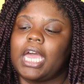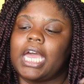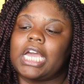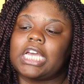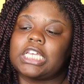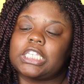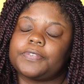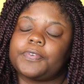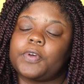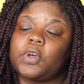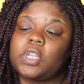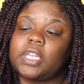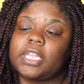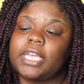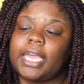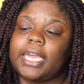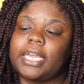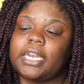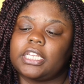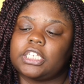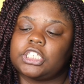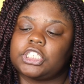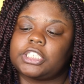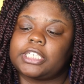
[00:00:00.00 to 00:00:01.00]

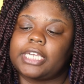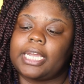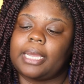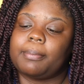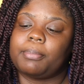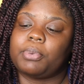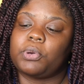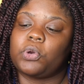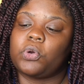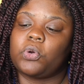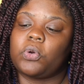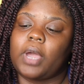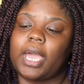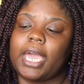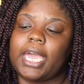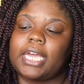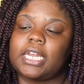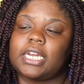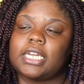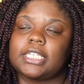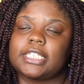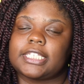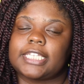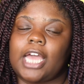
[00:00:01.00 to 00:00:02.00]
Exfoliating shampoo
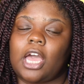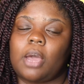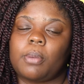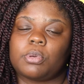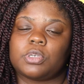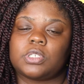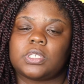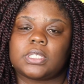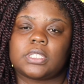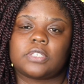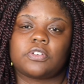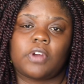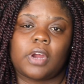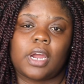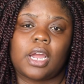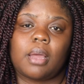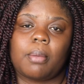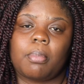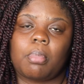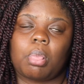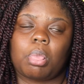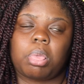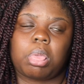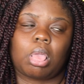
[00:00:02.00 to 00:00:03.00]
and scalp
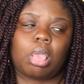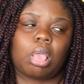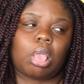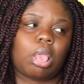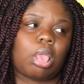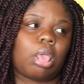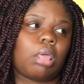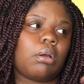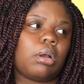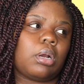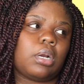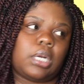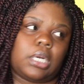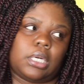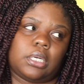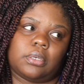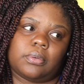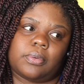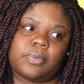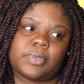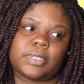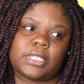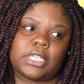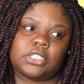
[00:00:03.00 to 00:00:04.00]
scrub. Girl,
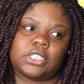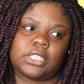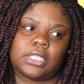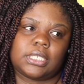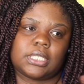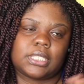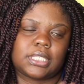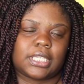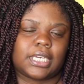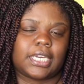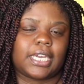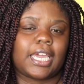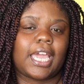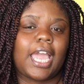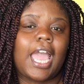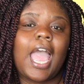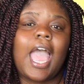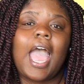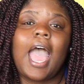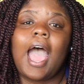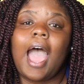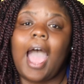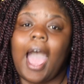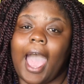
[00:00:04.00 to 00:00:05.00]
what was I trying to say?
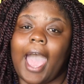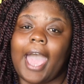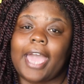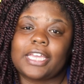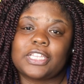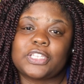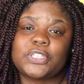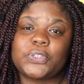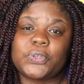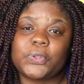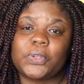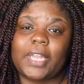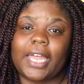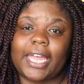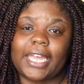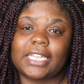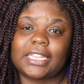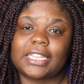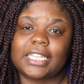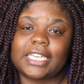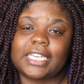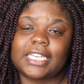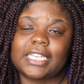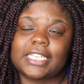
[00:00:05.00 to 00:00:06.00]
I do
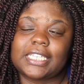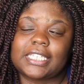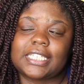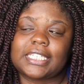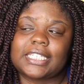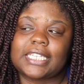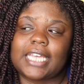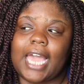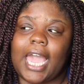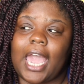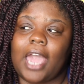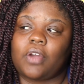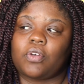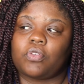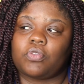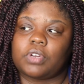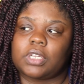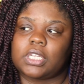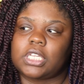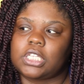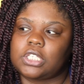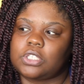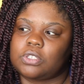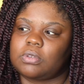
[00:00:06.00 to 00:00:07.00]
like this. I
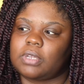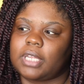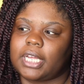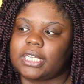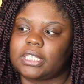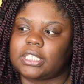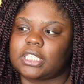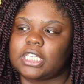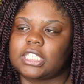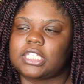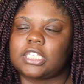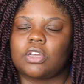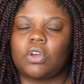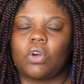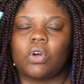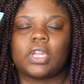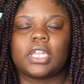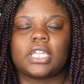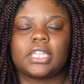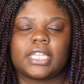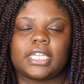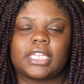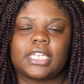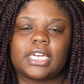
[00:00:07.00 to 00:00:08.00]
really do like this. The
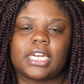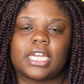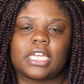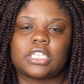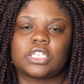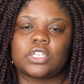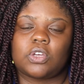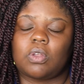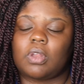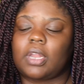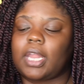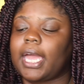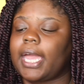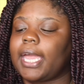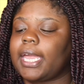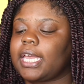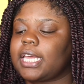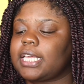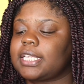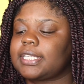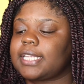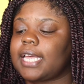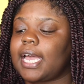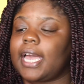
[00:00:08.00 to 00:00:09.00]
only thing that I don't like
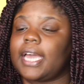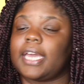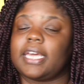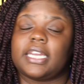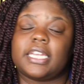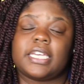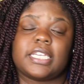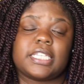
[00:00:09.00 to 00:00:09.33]
is that it